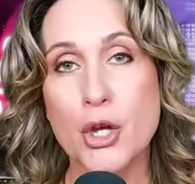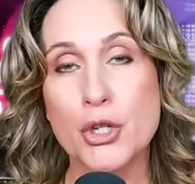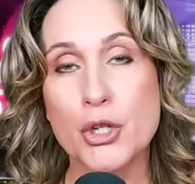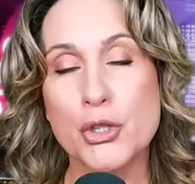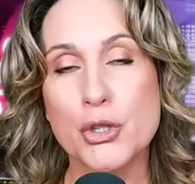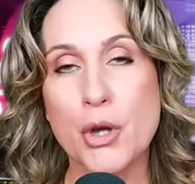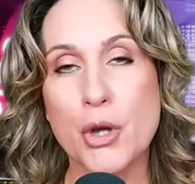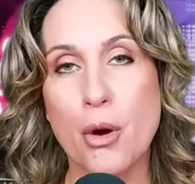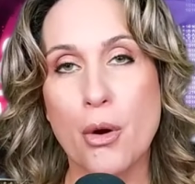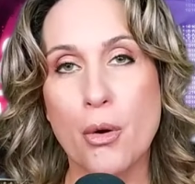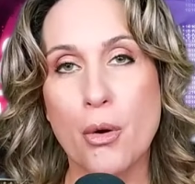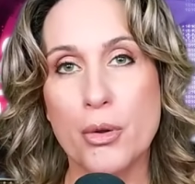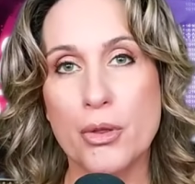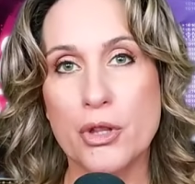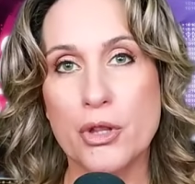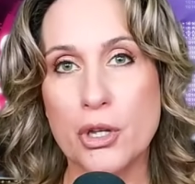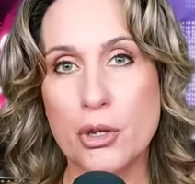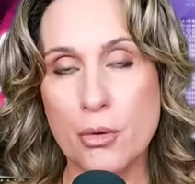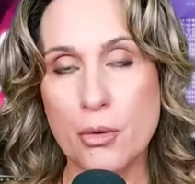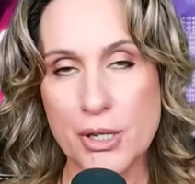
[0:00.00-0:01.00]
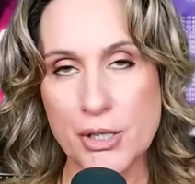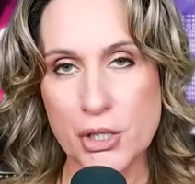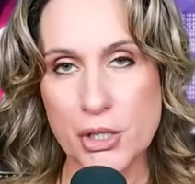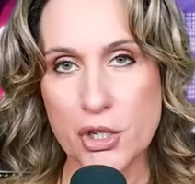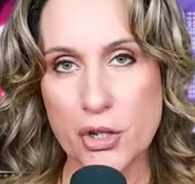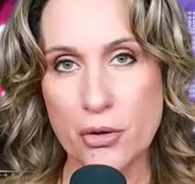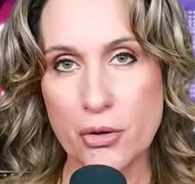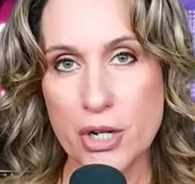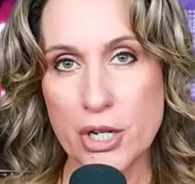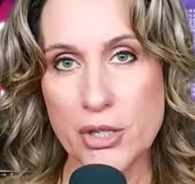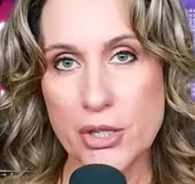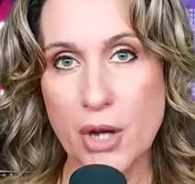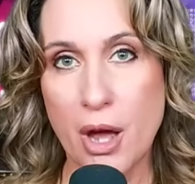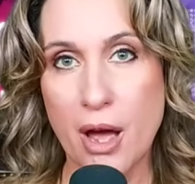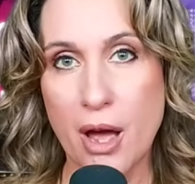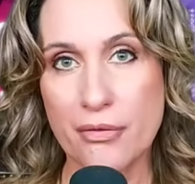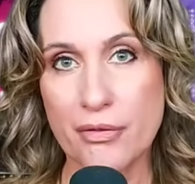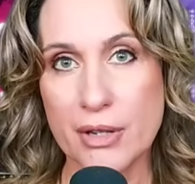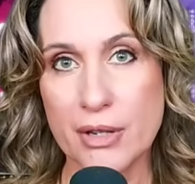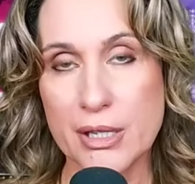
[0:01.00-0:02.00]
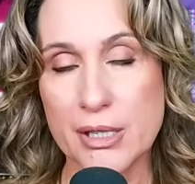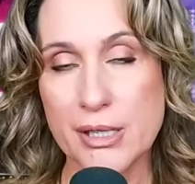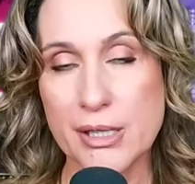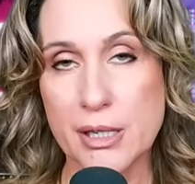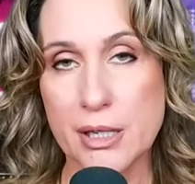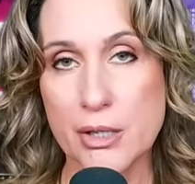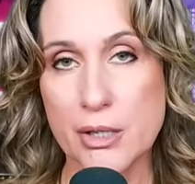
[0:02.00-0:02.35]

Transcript: So the U.S. Attorney's Office